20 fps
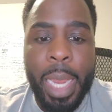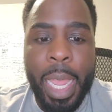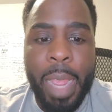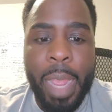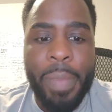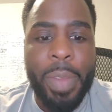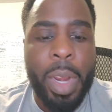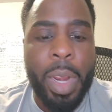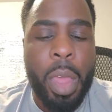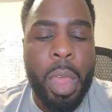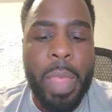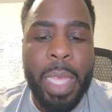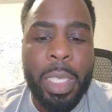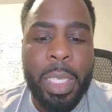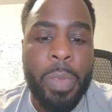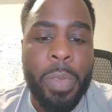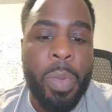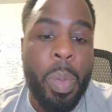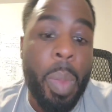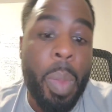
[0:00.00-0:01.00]
Like, I've done all that
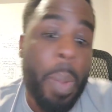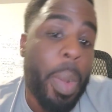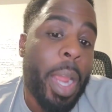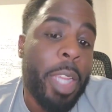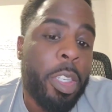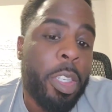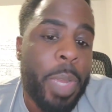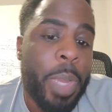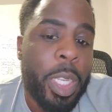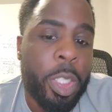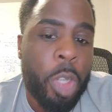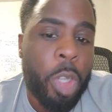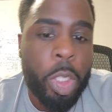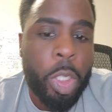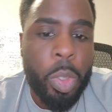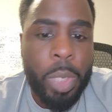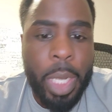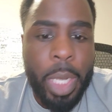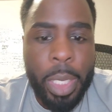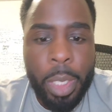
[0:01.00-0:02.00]
stuff. Remember, I used to be a
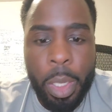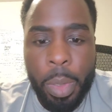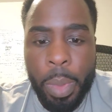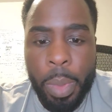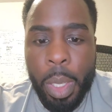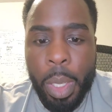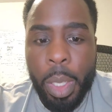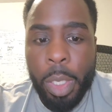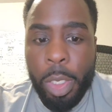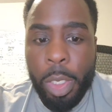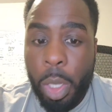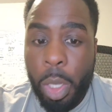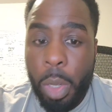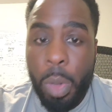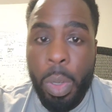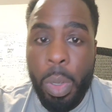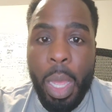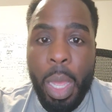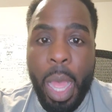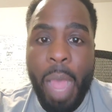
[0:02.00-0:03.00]
surgical tech though.
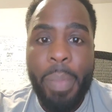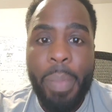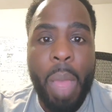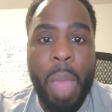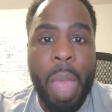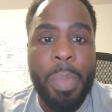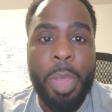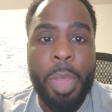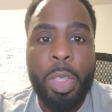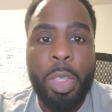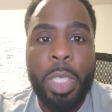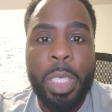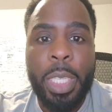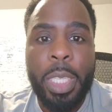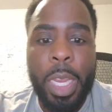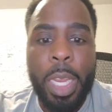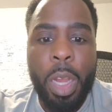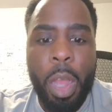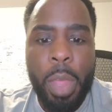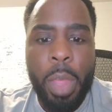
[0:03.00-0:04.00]
So I'm used to
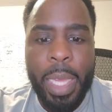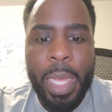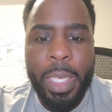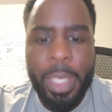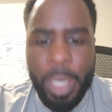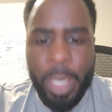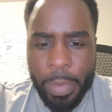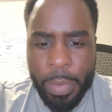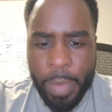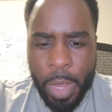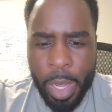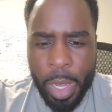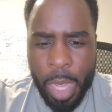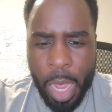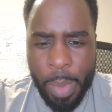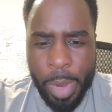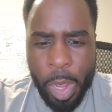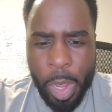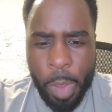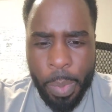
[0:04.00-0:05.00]
seeing all that stuff.
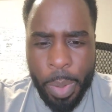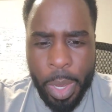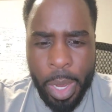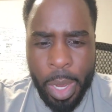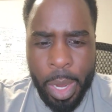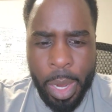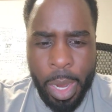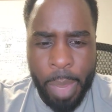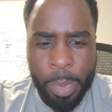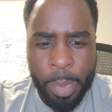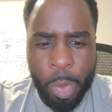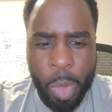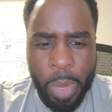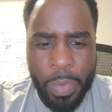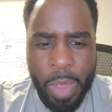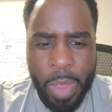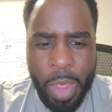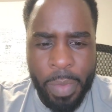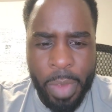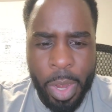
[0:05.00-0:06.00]
I'm an LPN. I'm
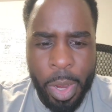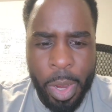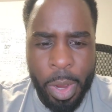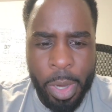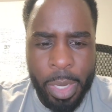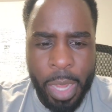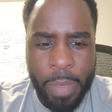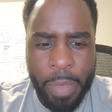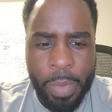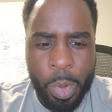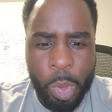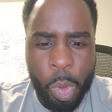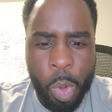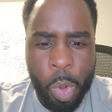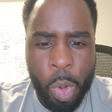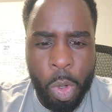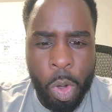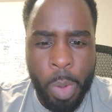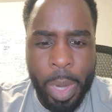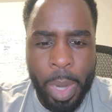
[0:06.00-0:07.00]
25 years. I feel
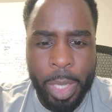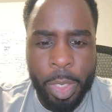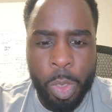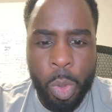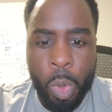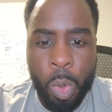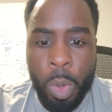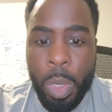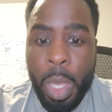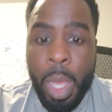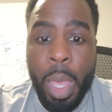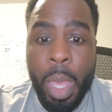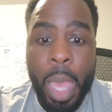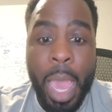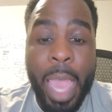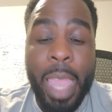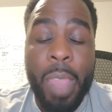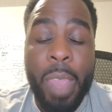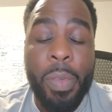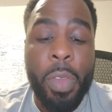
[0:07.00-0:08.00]
too old to go back to school.
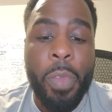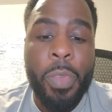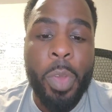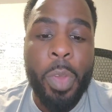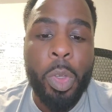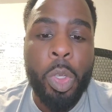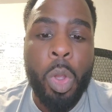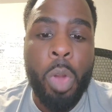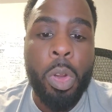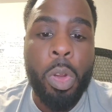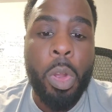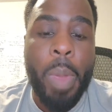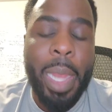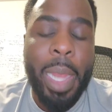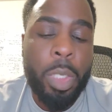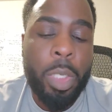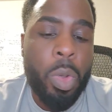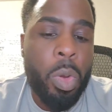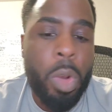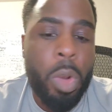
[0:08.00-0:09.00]
Hey, if you feel too old to go
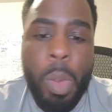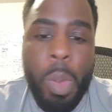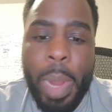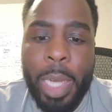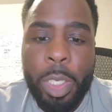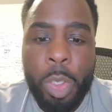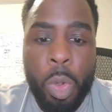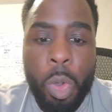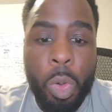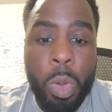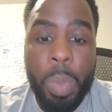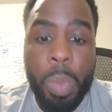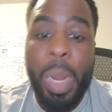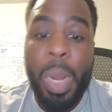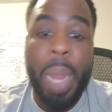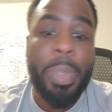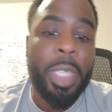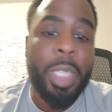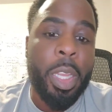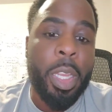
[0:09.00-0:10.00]
back to school, don't go back to school.
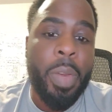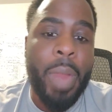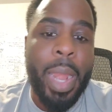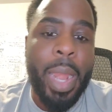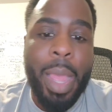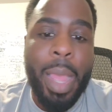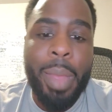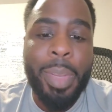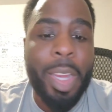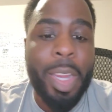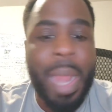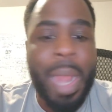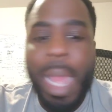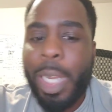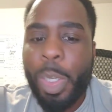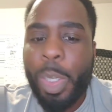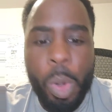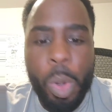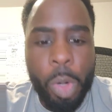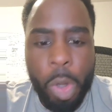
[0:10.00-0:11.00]
But I'm telling you right now, you're
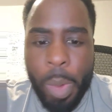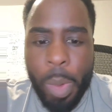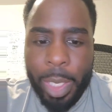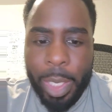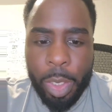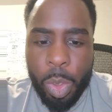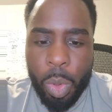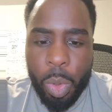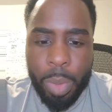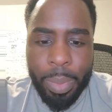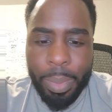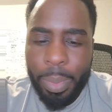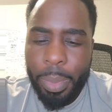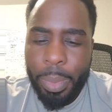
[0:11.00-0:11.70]
not too old to go back to school.